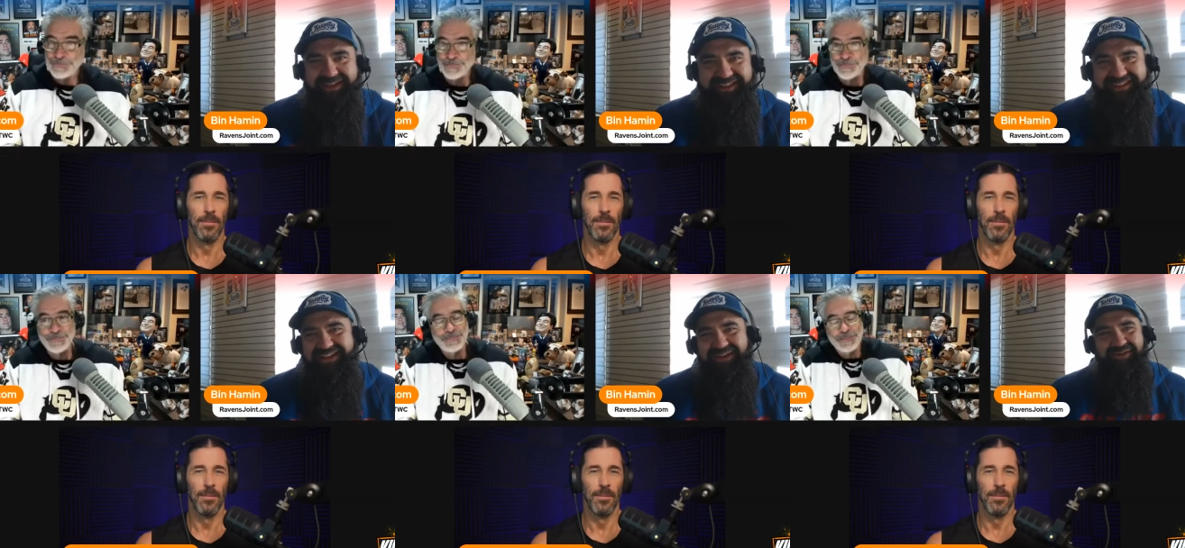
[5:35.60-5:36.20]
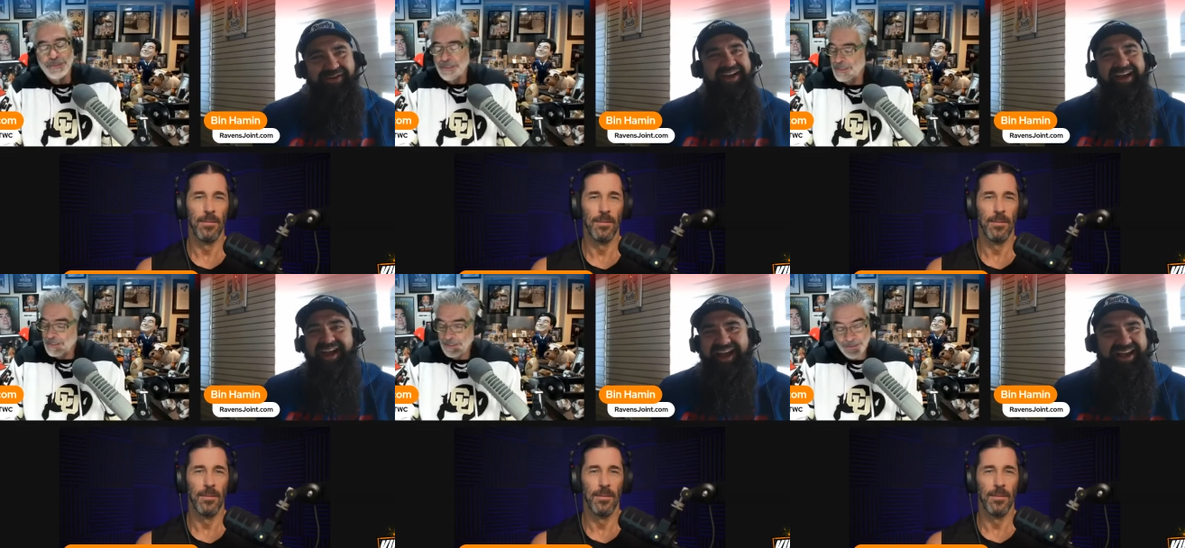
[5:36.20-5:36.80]
Speaker 1: between the two.
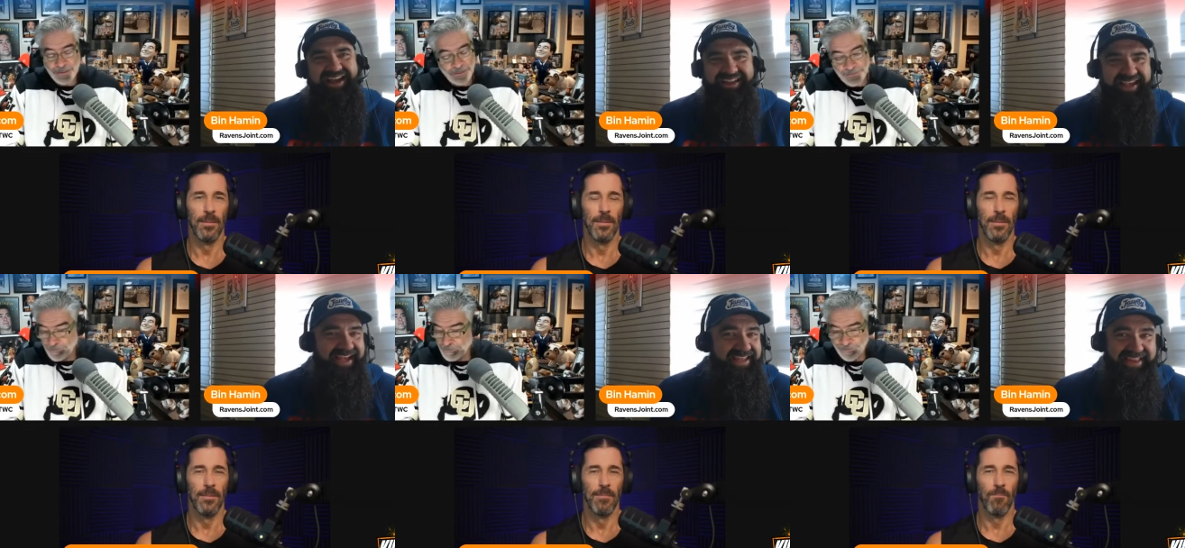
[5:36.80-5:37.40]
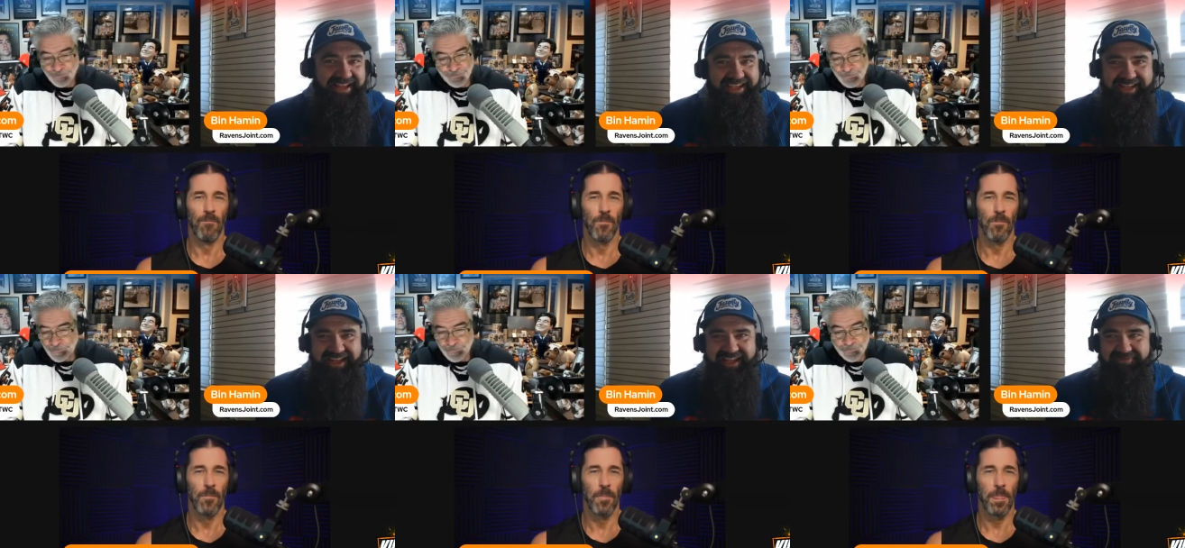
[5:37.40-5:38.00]
Uh, yeah, like
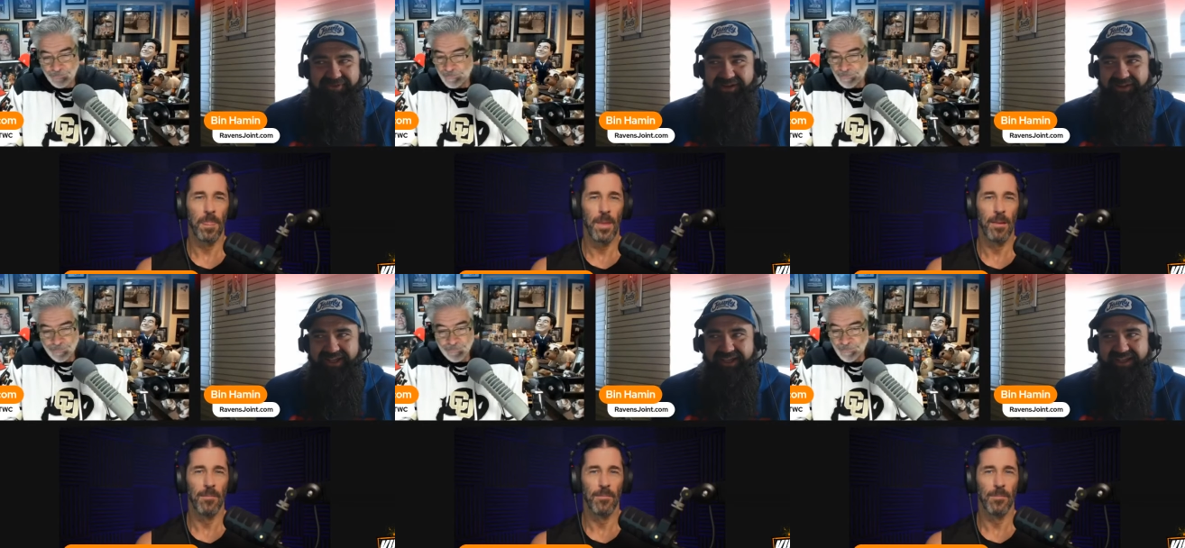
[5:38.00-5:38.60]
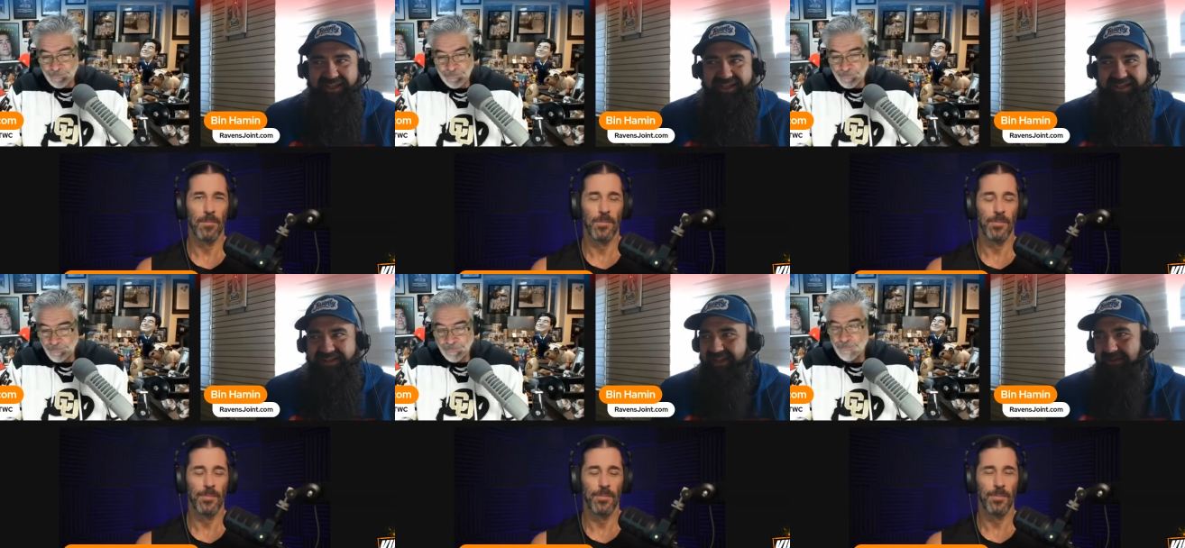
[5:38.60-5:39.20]
it, it, really
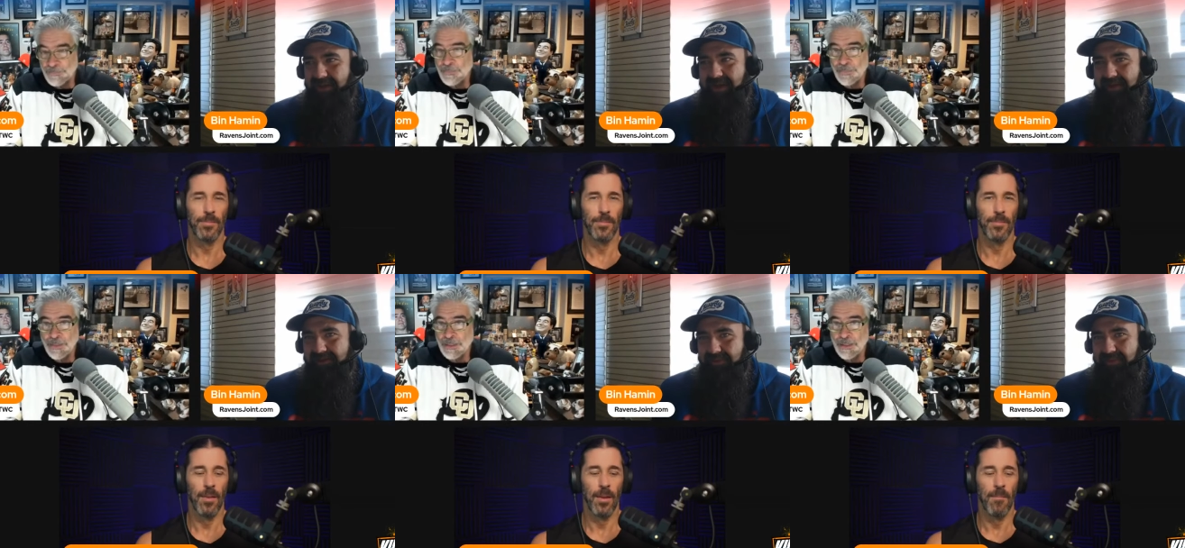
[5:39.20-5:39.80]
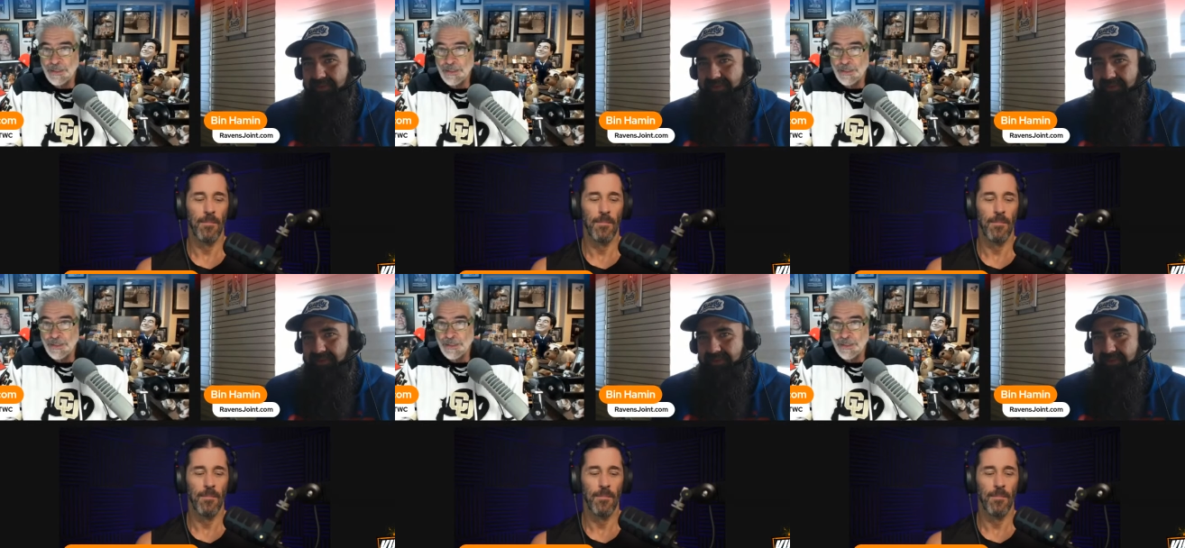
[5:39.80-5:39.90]
is like, well, it,